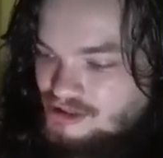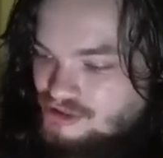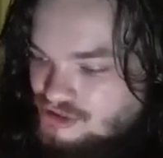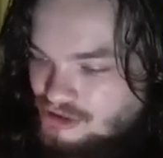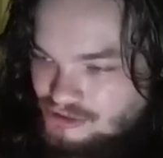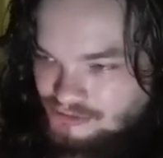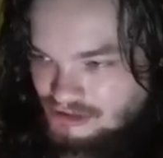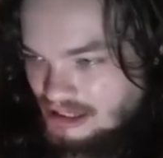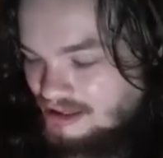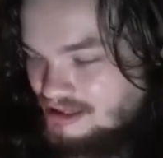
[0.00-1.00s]
So
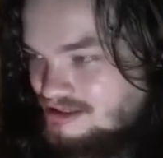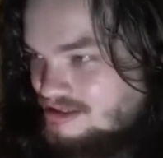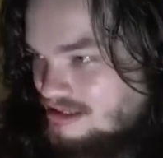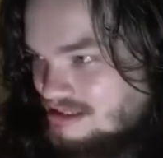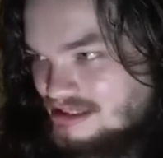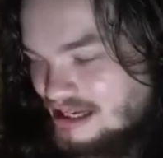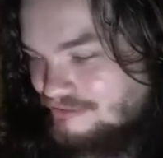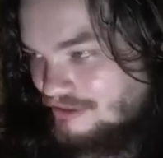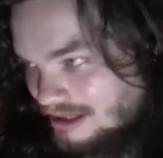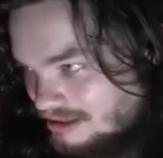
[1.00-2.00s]
yeah, it's it's not
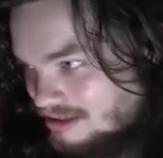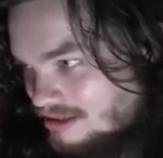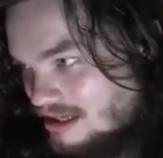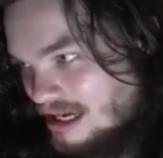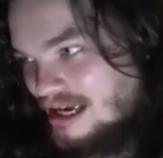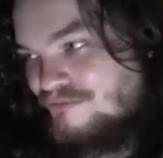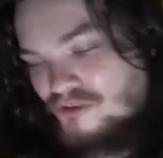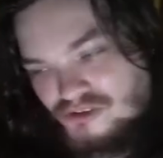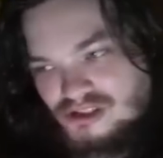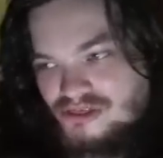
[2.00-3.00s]
fake. I, at
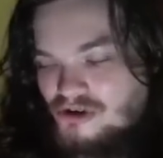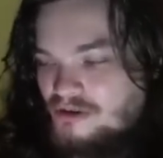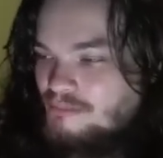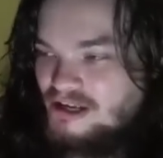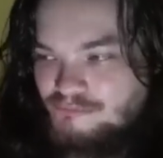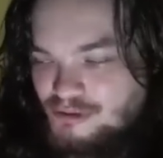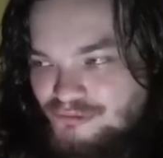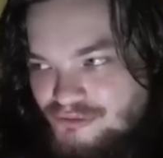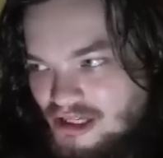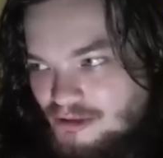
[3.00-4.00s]
first I thought it might have been
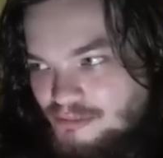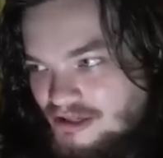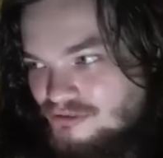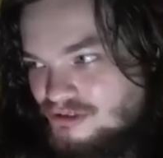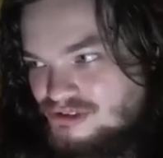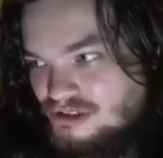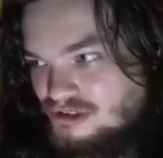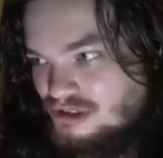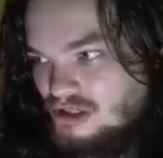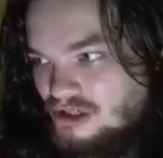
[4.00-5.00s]
fake, but after listening
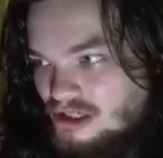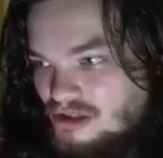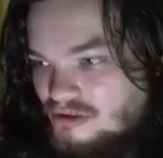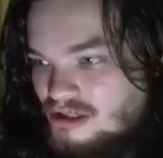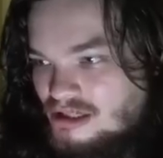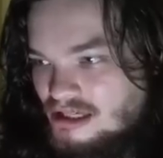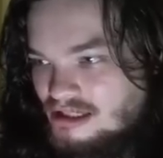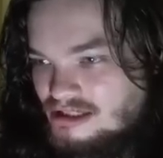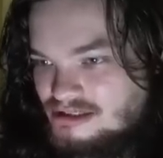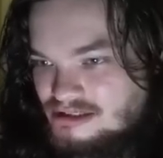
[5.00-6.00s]
to the audio, it
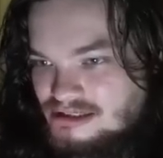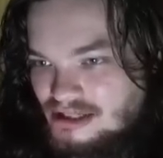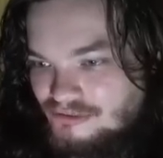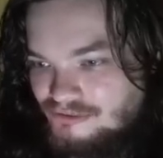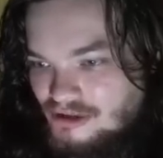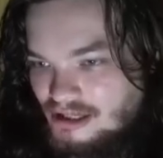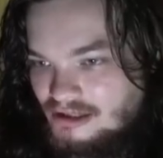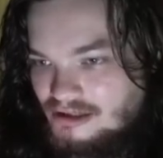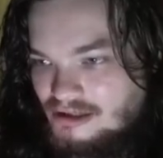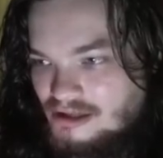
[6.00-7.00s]
doesn't sound
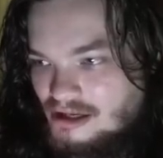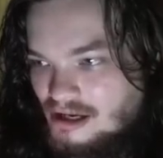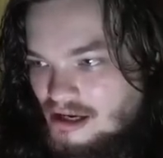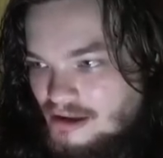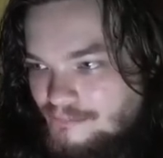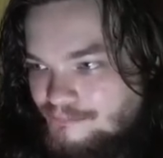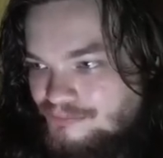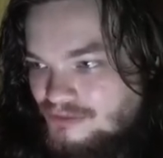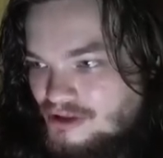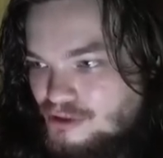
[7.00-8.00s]
fake.
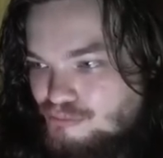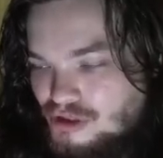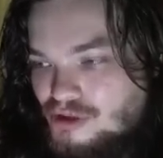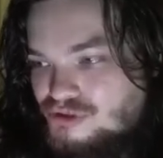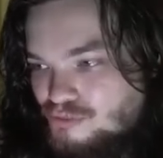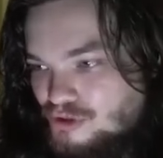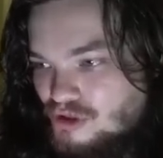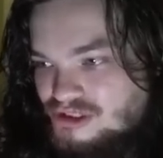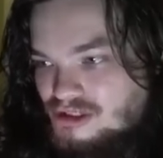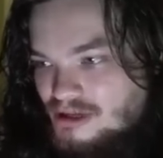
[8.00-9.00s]
Um, Prigozhin went
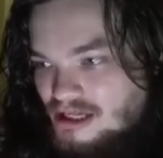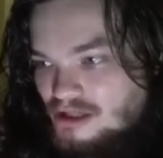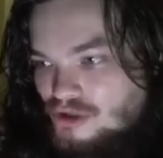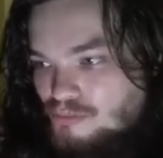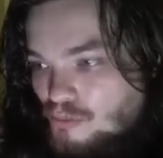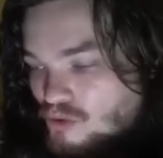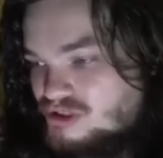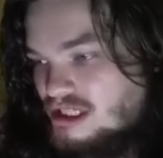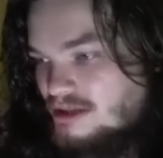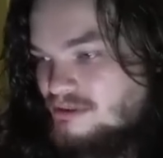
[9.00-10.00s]
on to make more
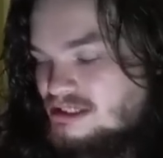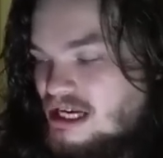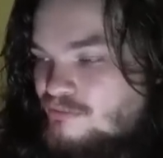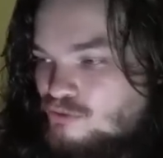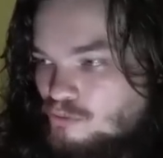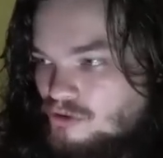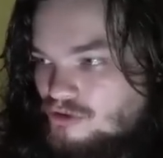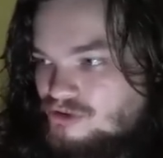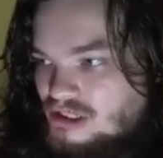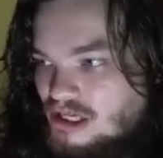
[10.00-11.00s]
statements
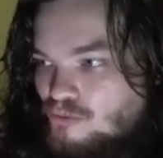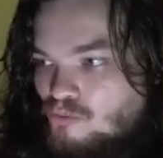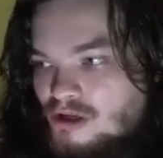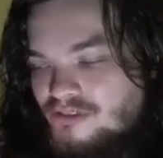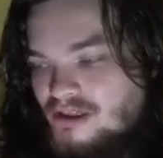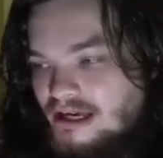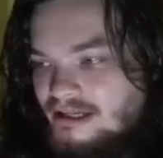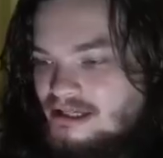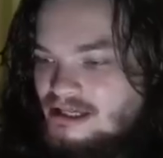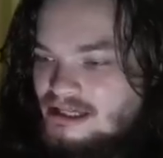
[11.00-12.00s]
afterwards, and one that
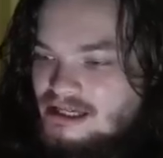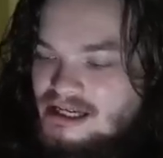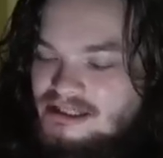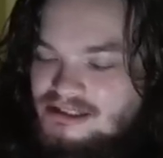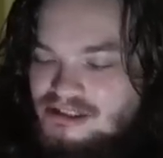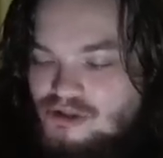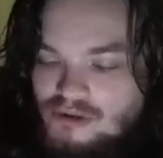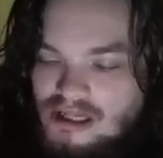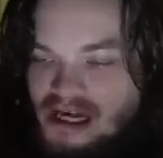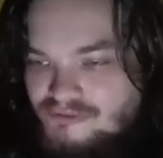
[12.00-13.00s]
I, you know, a
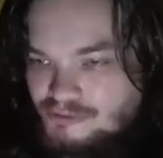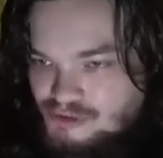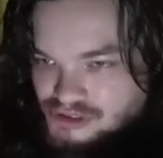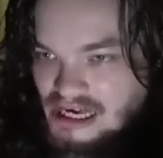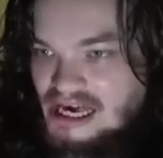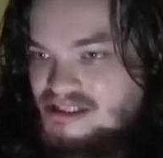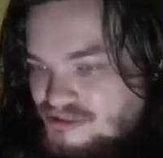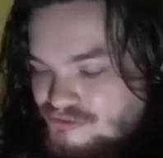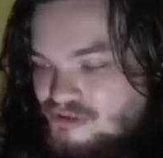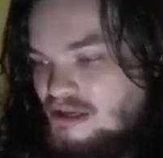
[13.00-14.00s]
lot of them just as
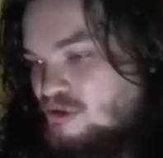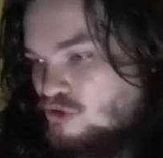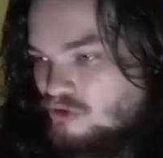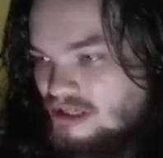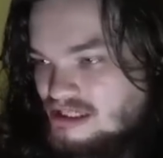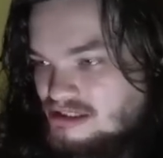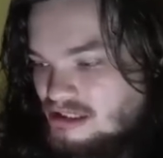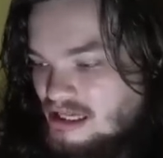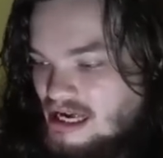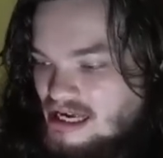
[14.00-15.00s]
inflammatory as the
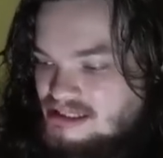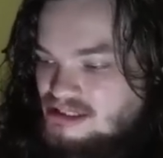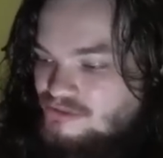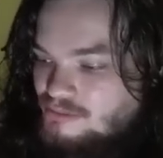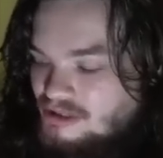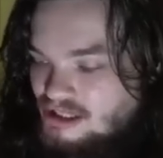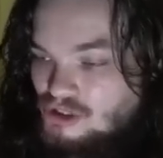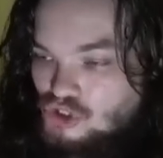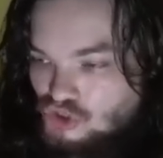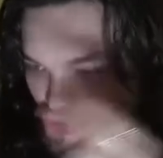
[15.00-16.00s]
last, of him like
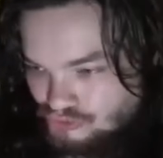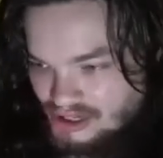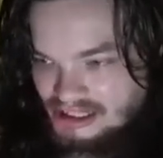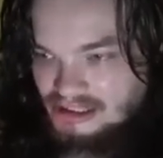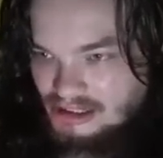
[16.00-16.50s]
directly